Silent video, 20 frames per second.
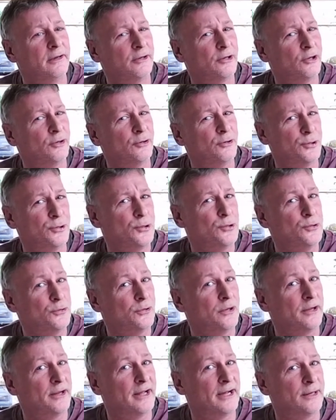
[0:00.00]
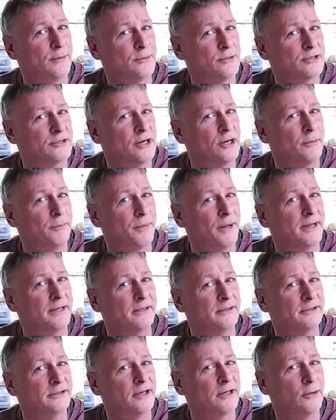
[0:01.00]
And I knew that was our
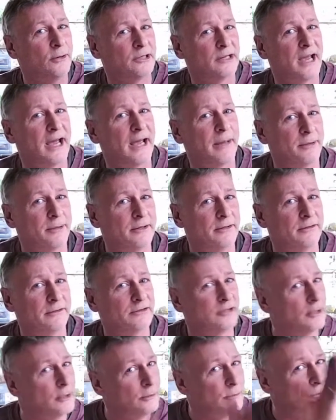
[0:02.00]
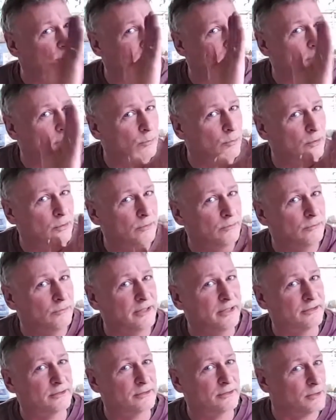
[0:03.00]
base, our cabin. So it was like, well,
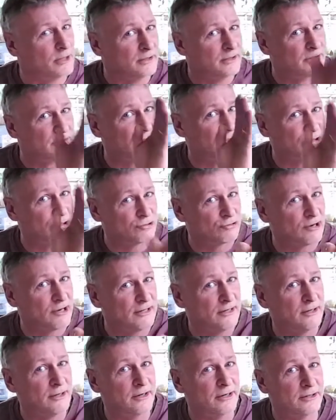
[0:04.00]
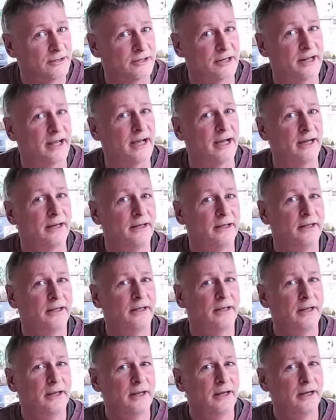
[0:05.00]
it's a straight line to
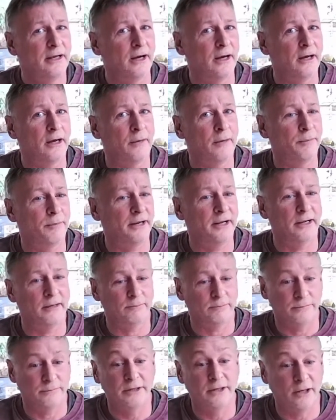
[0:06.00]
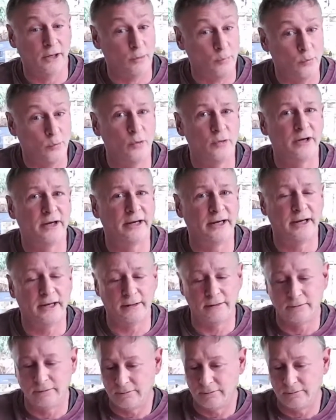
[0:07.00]
that. But, walking